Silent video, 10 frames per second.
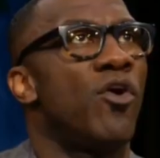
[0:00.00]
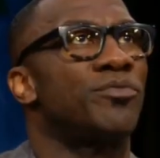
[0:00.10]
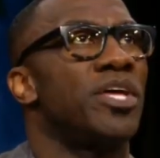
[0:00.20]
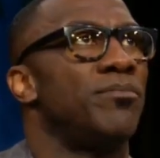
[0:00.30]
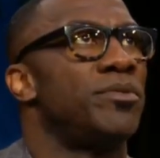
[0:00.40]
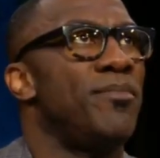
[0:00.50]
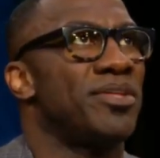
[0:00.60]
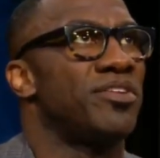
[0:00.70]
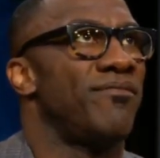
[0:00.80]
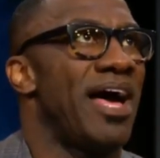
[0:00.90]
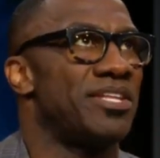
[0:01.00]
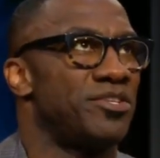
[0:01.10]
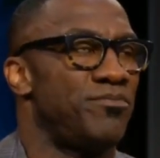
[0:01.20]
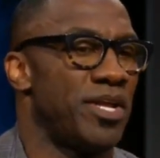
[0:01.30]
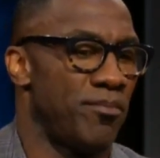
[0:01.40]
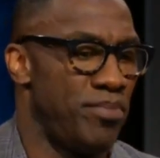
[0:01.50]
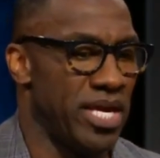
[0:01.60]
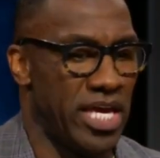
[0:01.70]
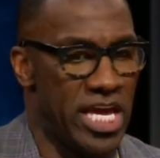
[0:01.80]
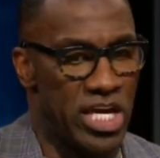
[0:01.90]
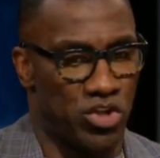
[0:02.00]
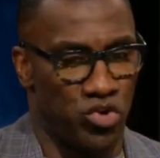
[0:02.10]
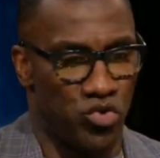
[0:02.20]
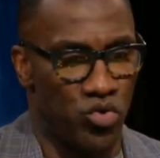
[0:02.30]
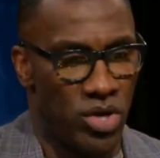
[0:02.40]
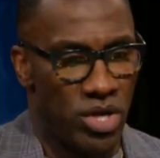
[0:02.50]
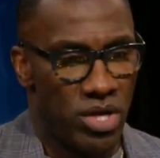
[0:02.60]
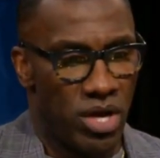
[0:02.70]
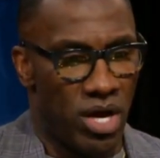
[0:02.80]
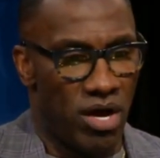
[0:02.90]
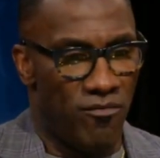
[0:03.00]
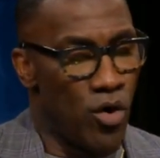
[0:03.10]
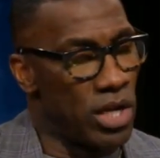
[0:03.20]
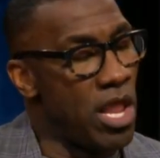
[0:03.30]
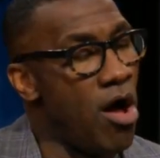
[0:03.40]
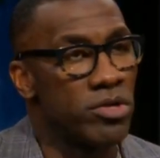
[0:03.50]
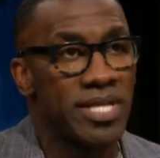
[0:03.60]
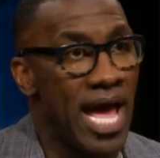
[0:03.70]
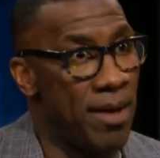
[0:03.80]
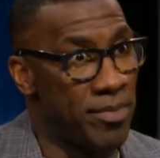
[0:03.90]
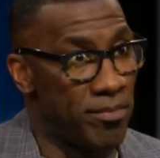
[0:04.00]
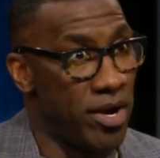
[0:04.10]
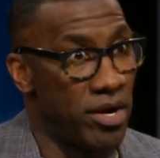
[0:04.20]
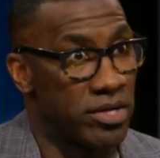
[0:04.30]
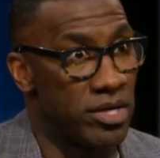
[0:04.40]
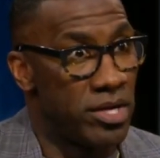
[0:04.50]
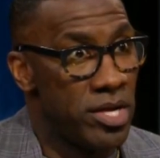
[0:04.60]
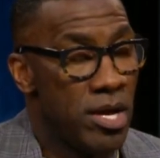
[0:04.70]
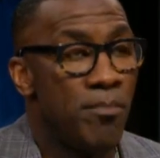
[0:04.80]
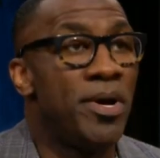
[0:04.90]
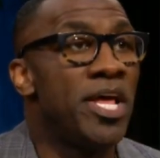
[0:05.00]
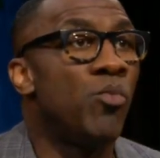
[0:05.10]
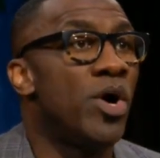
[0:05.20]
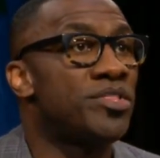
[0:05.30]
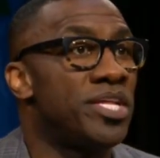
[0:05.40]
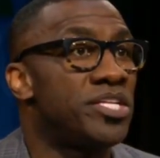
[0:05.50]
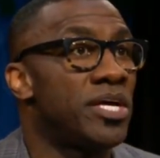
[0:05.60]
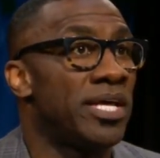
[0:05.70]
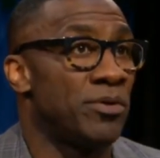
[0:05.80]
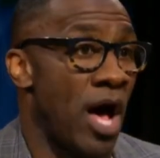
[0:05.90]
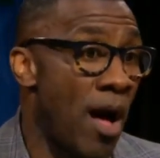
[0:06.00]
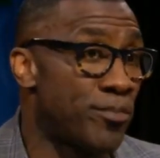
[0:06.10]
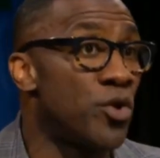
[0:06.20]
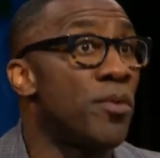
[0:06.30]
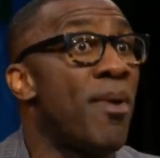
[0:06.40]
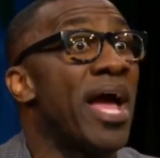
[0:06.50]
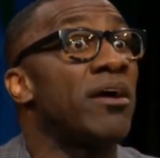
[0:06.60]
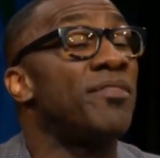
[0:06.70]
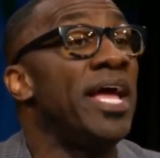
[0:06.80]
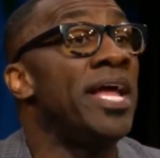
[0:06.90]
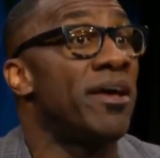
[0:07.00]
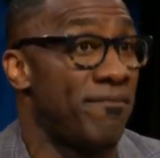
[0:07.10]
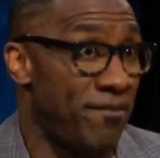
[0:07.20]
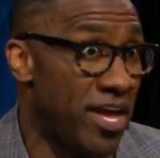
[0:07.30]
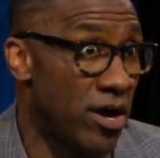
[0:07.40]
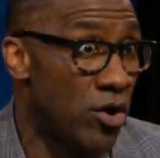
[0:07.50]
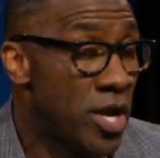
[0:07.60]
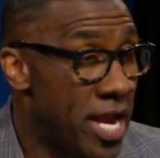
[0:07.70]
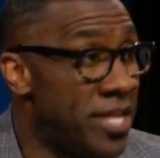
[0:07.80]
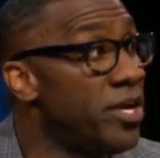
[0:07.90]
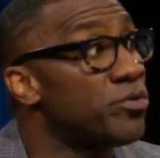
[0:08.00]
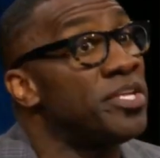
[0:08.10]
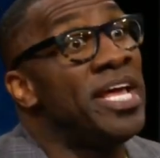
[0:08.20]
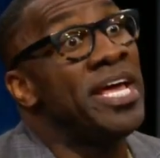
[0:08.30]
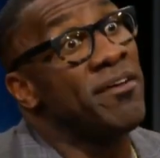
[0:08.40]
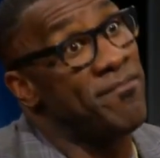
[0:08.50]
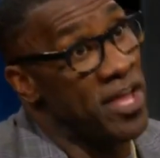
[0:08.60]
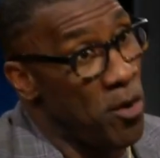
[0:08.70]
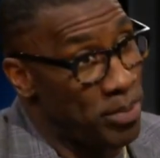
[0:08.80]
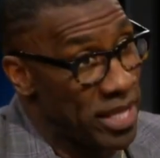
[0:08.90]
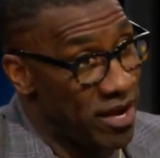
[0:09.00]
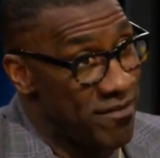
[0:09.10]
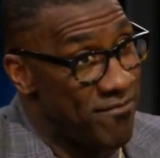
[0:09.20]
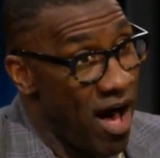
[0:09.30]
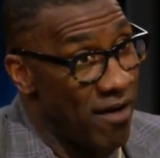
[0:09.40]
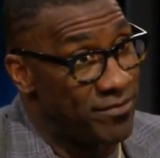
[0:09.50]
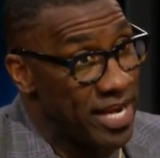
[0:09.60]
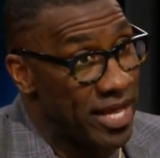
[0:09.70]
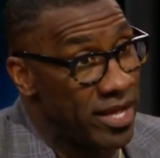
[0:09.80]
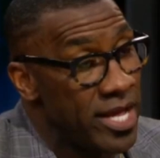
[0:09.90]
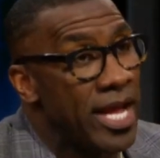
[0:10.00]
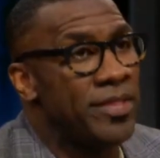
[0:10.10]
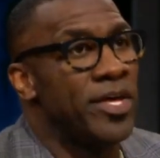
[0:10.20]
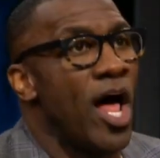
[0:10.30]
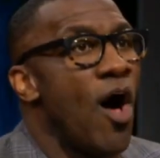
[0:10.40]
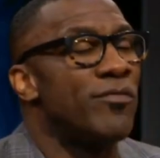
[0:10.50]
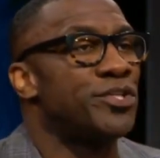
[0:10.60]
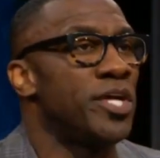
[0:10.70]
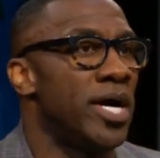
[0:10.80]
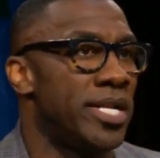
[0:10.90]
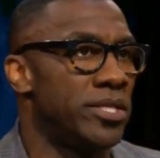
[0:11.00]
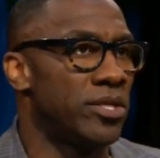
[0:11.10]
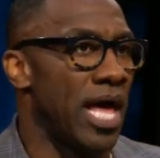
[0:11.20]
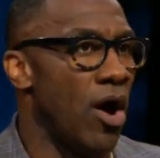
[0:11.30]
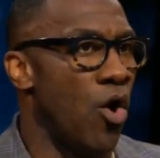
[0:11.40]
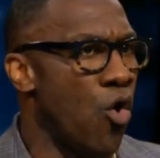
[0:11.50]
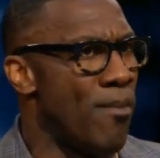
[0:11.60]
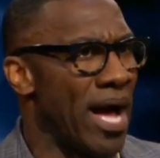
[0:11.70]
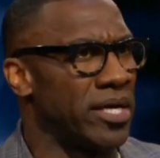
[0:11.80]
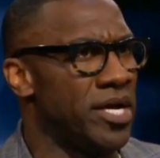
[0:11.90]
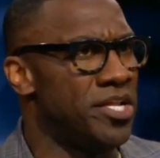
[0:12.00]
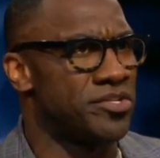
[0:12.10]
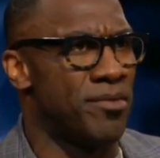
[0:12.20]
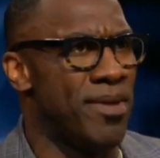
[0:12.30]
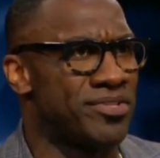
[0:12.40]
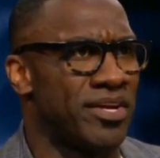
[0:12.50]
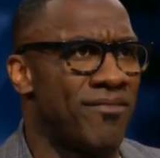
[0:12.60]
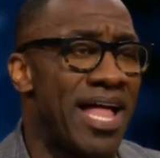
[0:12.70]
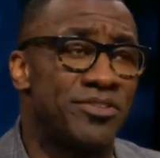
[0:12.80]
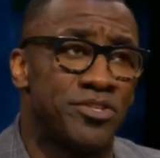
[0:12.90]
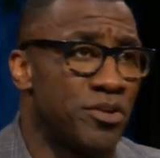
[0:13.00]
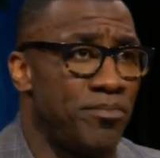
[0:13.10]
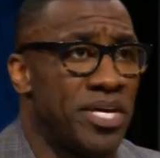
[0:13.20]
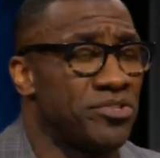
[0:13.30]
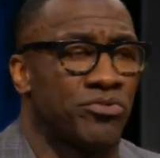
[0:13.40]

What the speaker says: Skip. Domestic violence has been a big issue for a long time in America. But it wasn't until it hopped on the back of the NFL and there was an NFL player involved in it that all of a sudden you're like, oh my goodness, domestic violence is the biggest.